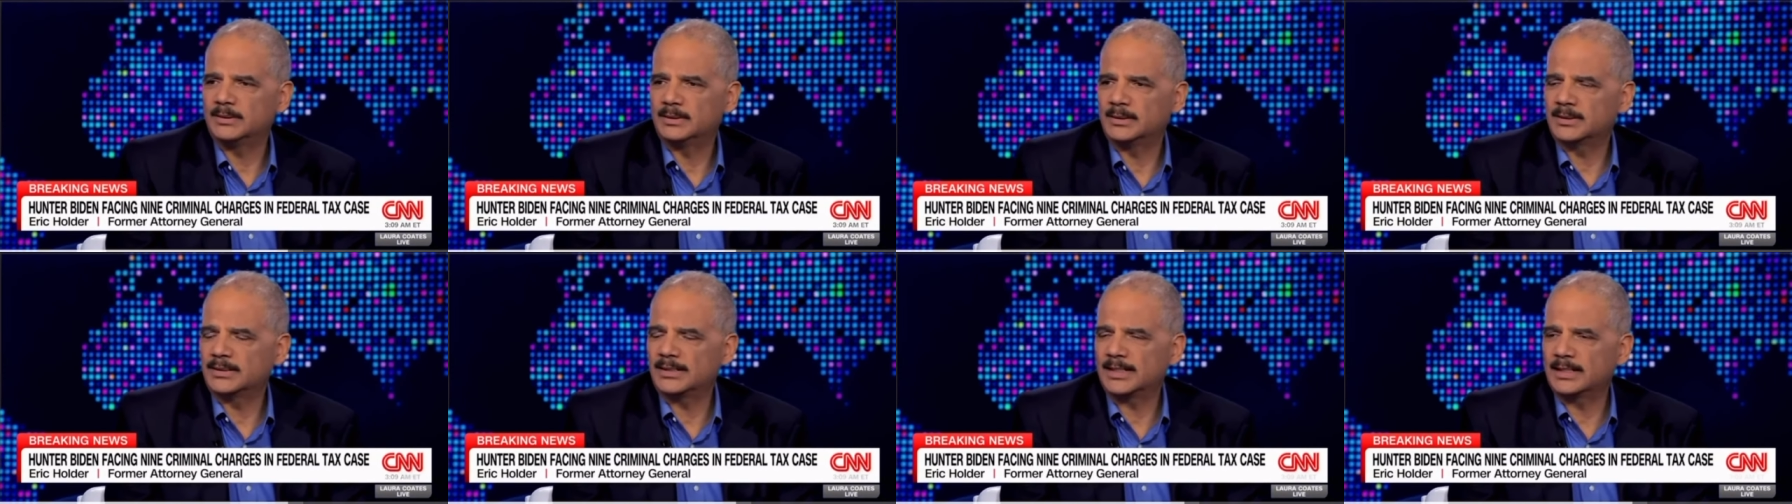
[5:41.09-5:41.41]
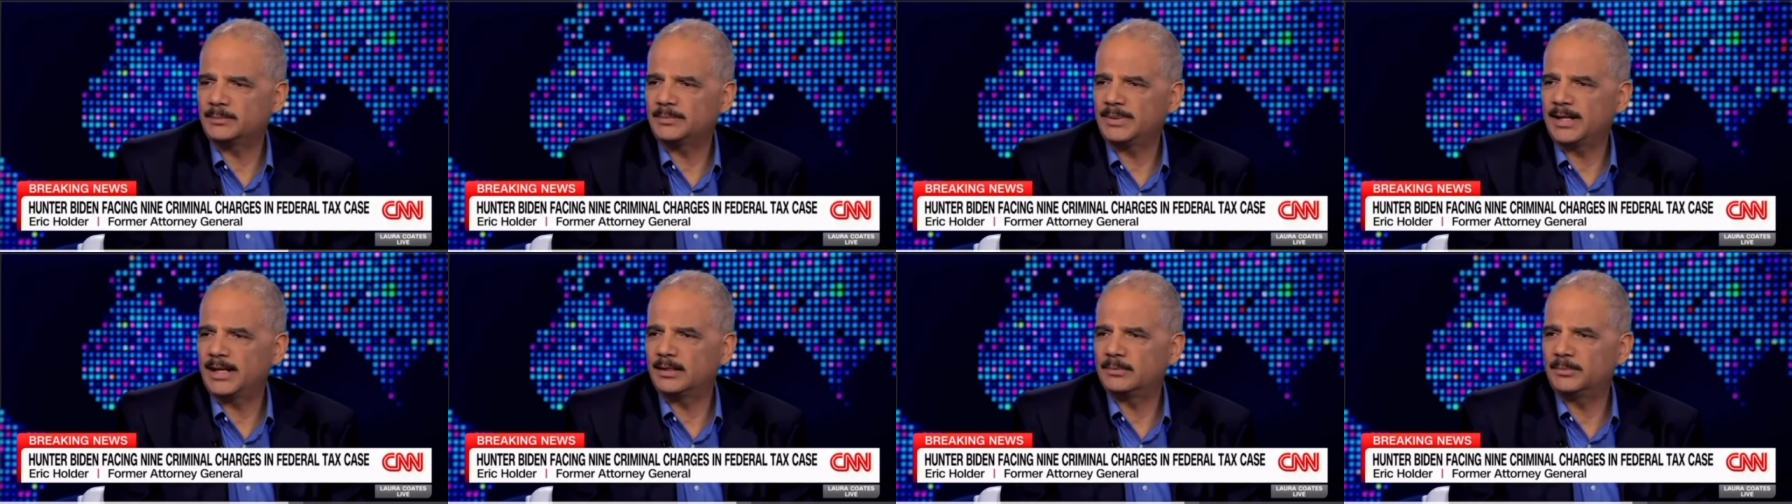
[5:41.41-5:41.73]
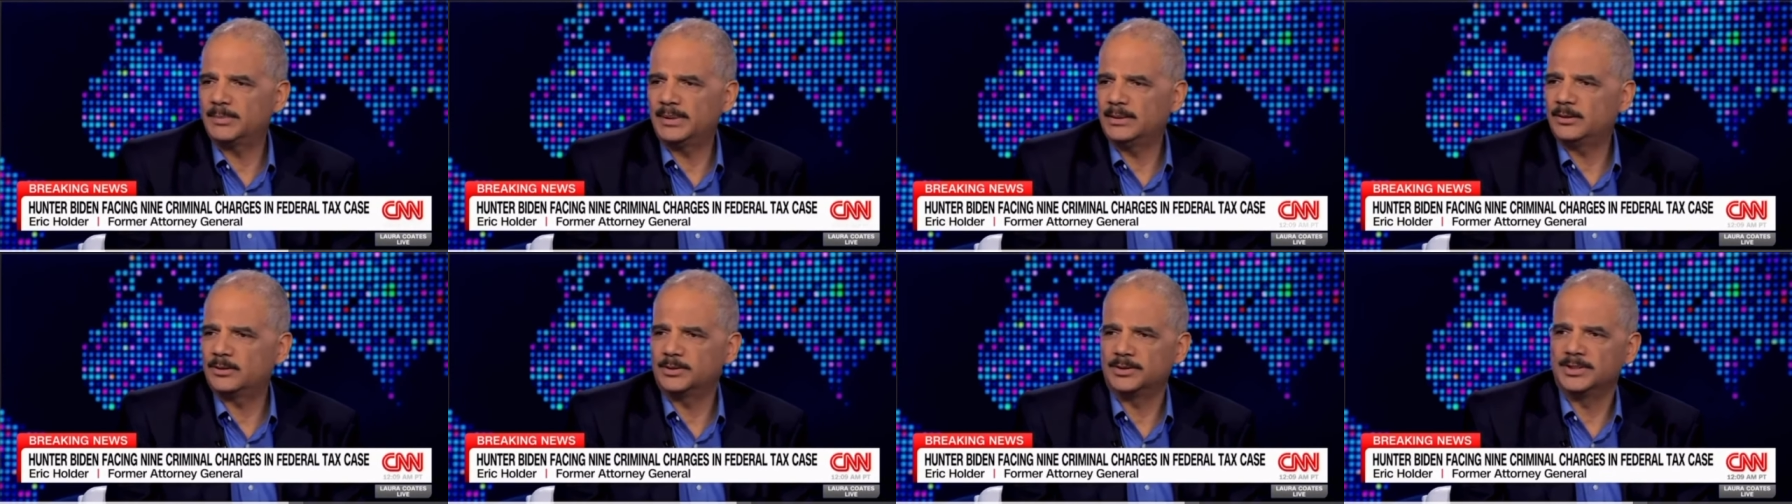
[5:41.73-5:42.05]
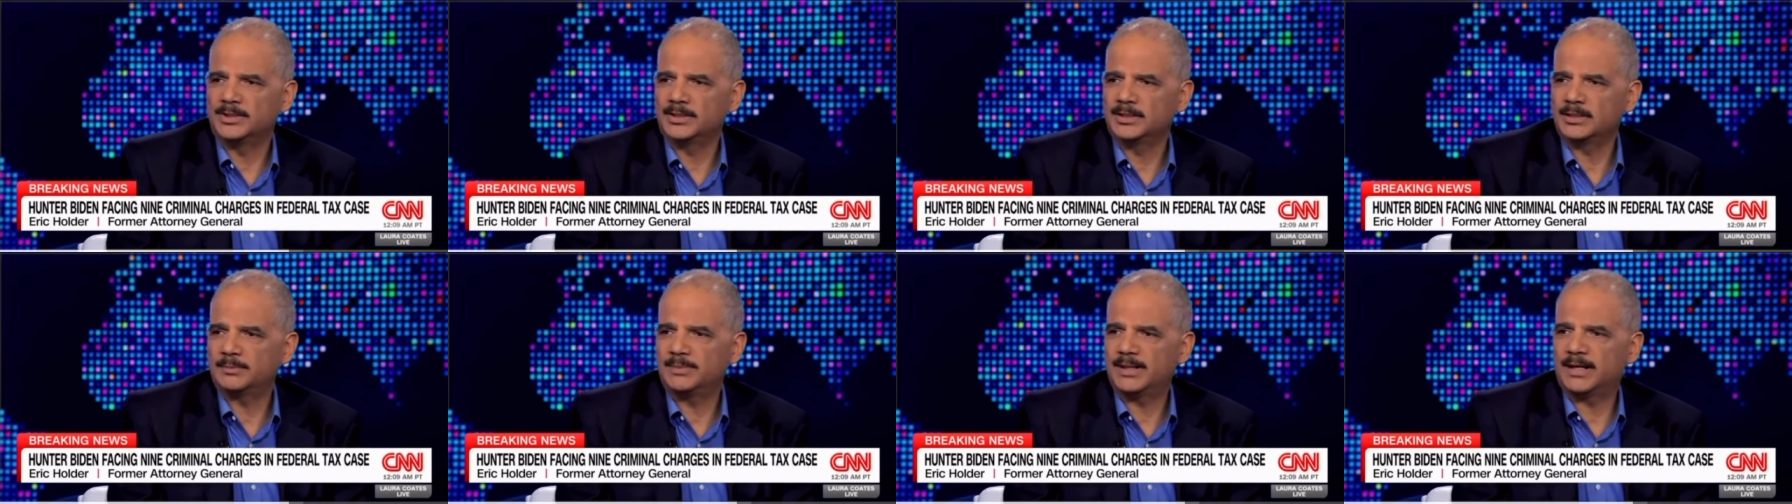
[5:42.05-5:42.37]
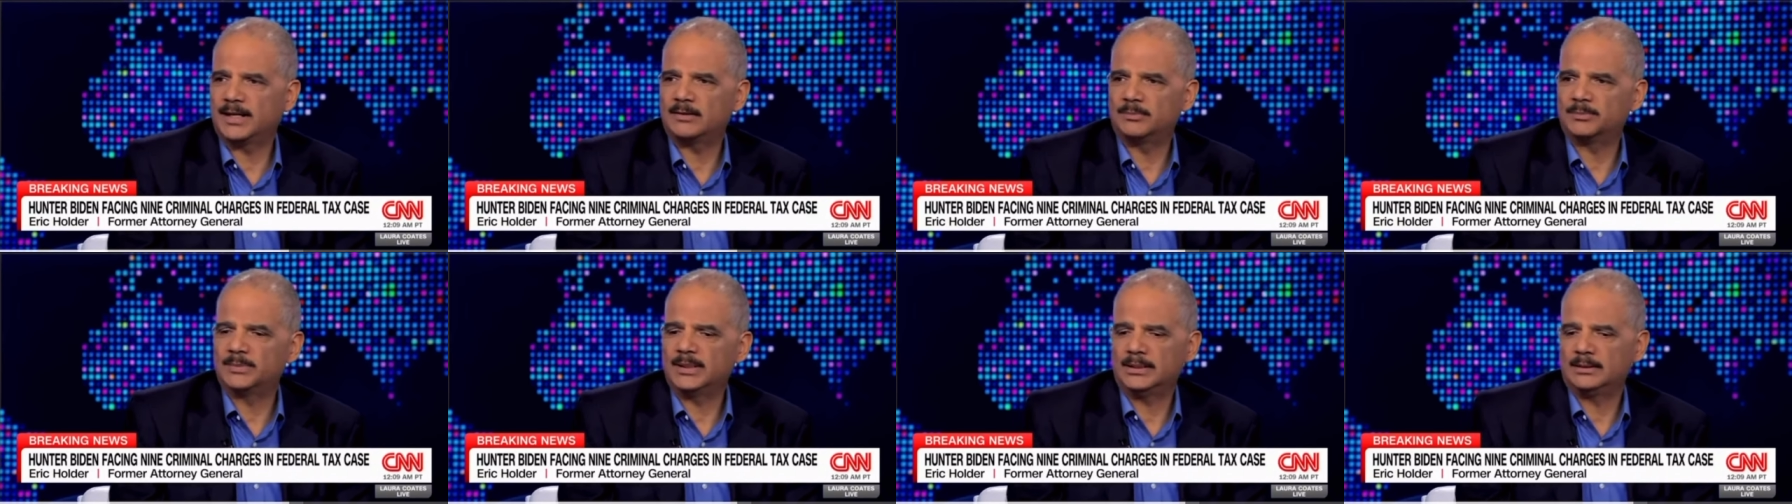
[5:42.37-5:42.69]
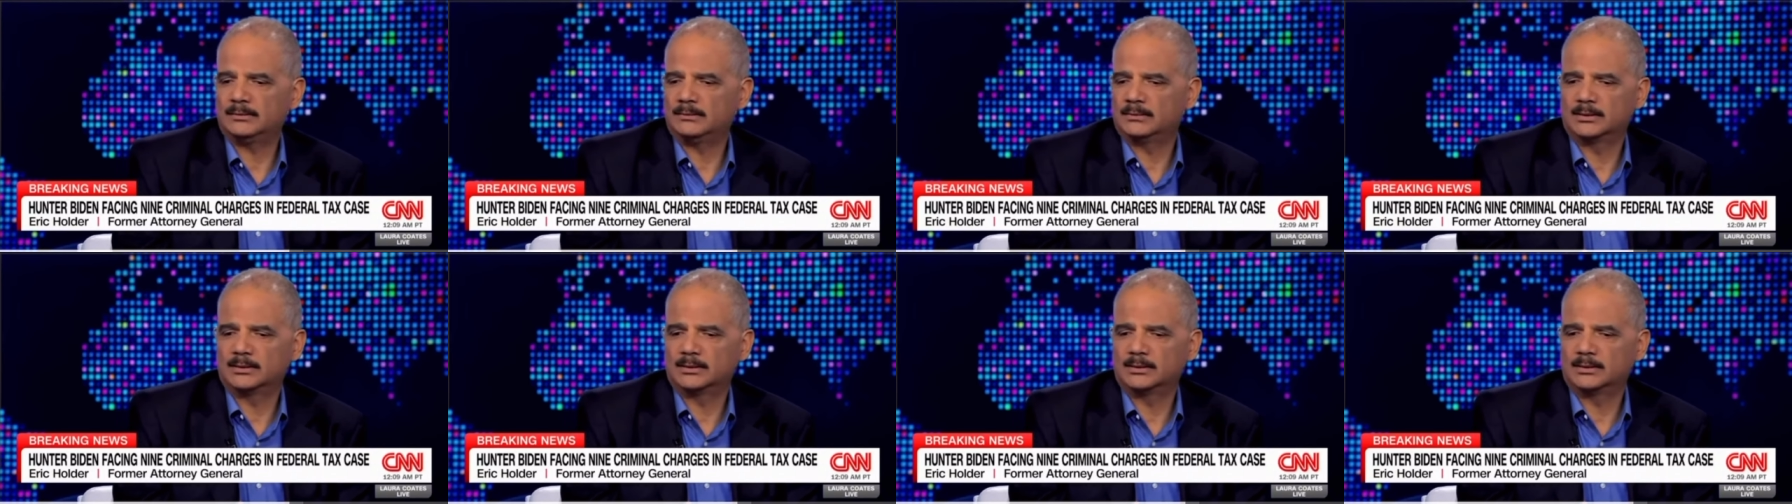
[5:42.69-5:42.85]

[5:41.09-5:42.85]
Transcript: said about me or did about me,